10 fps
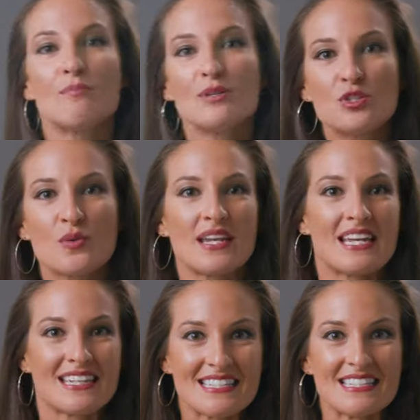in between
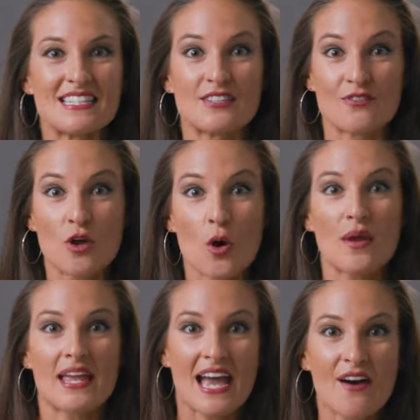instances of
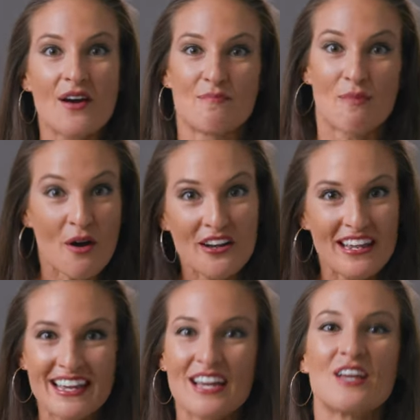going out and
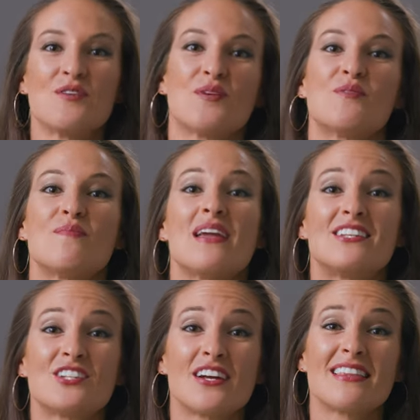partying, you want to
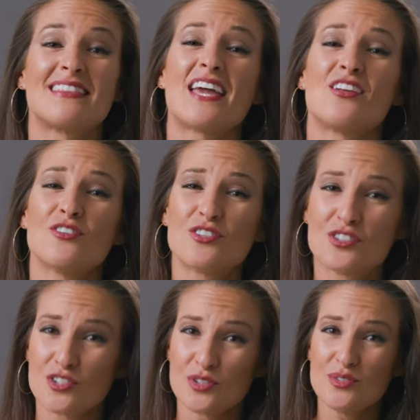make sure that your
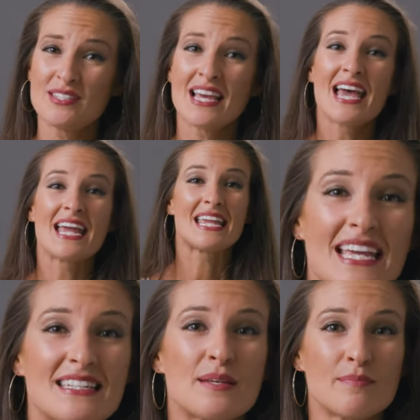shoes
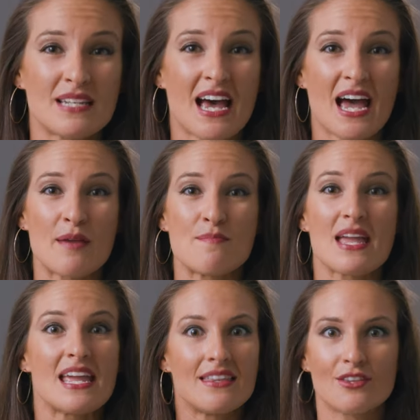get some time
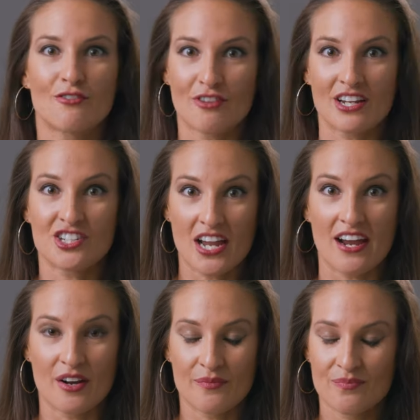in the fresh
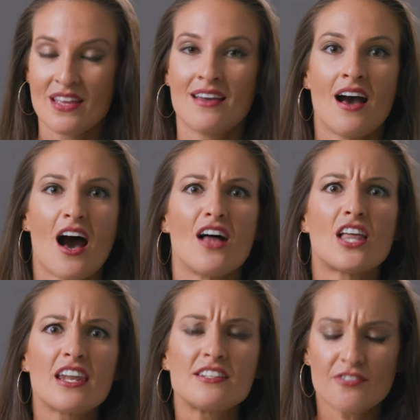air. A
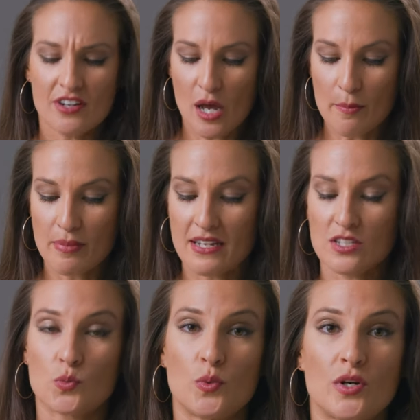lot of different
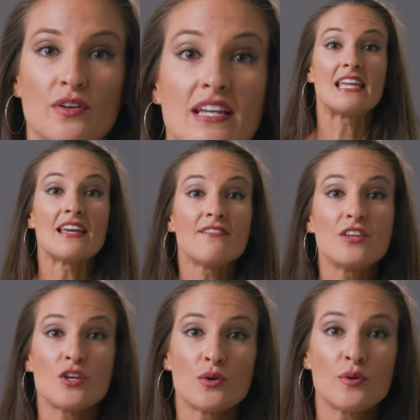companies will give
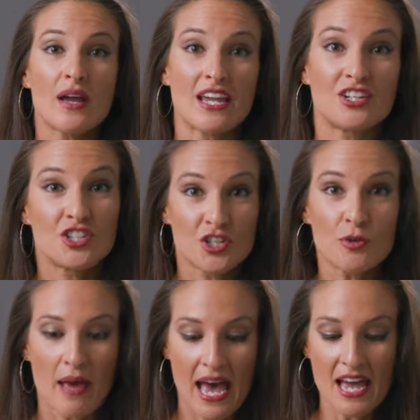you a
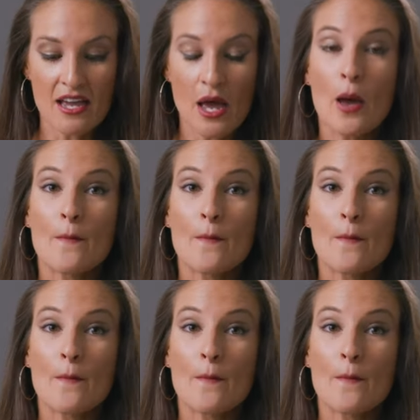shoe bag,